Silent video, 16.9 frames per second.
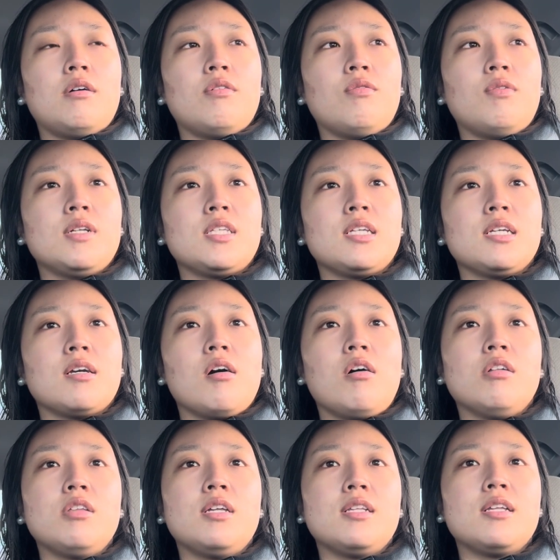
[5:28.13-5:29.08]
what's it
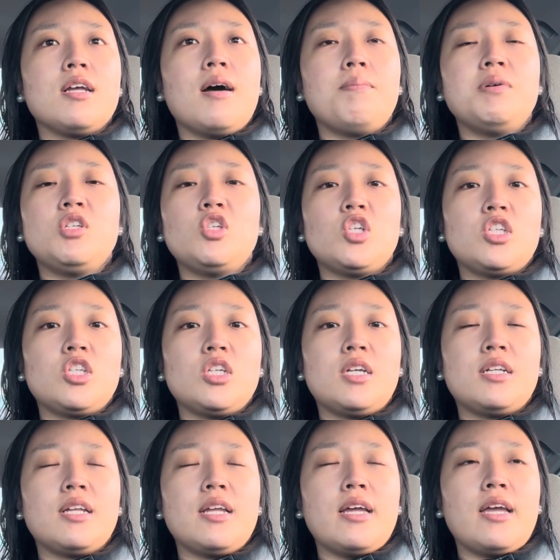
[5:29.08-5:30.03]
called, top
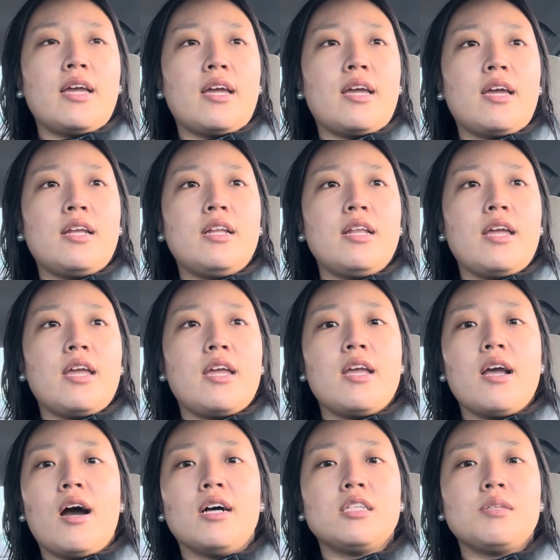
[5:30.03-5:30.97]
position at a
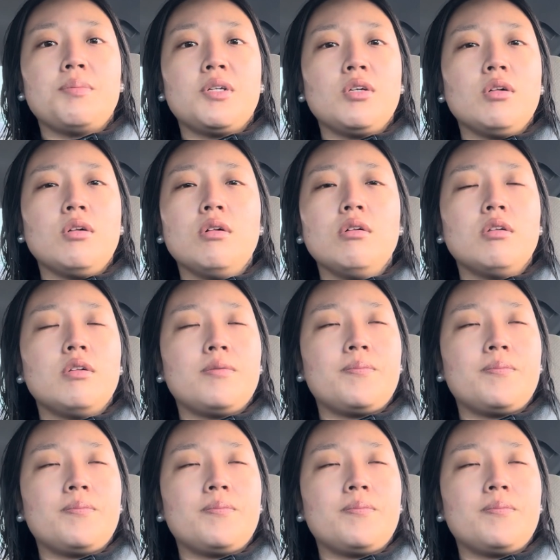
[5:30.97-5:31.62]
hospital